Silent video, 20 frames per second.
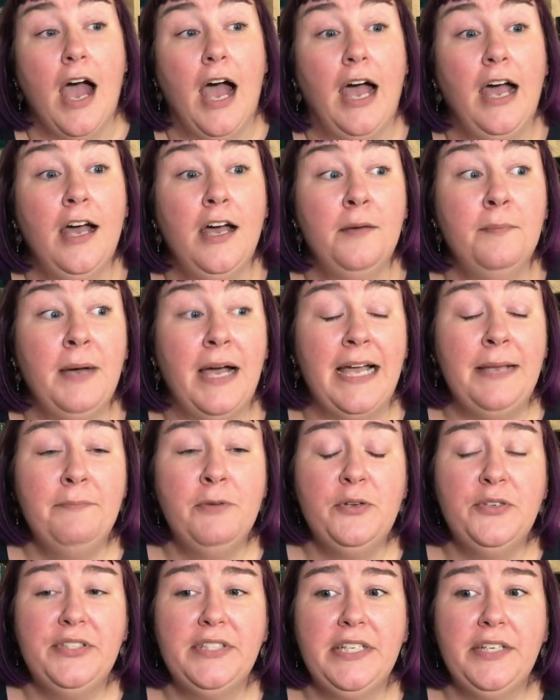I
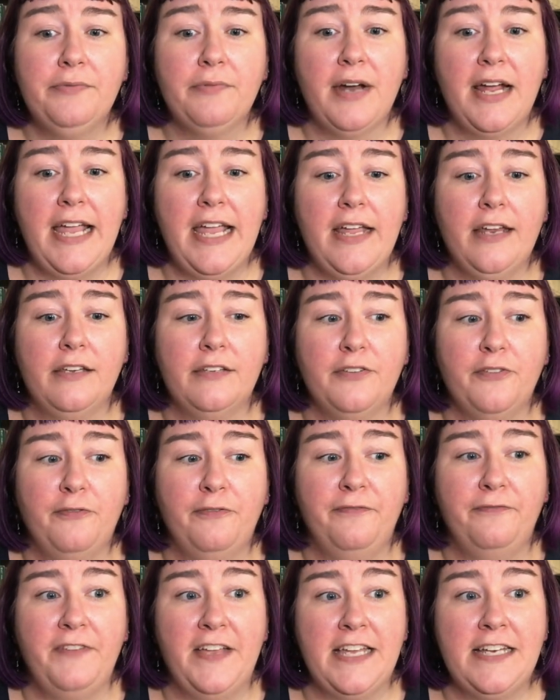mostly write
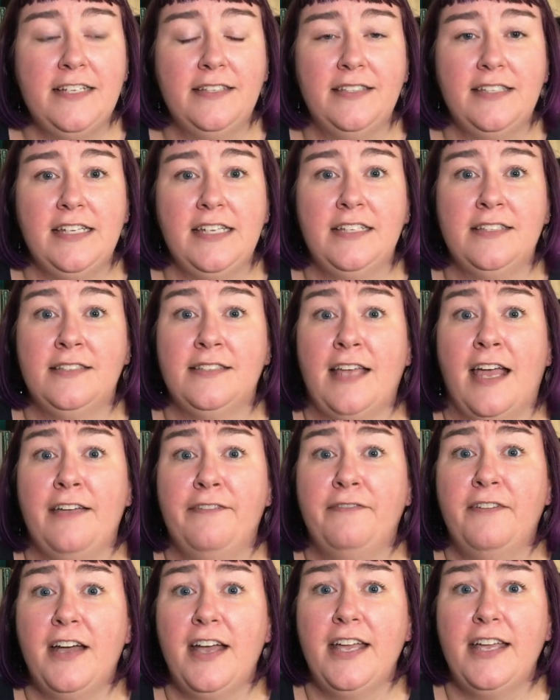fantasy and
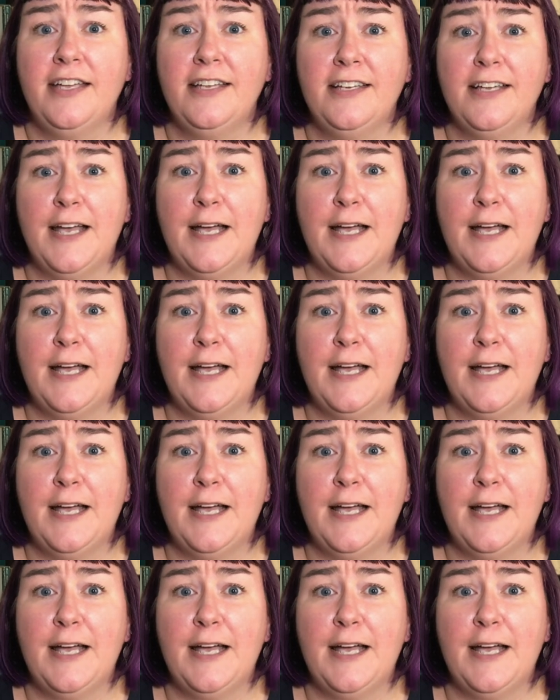sci-fi.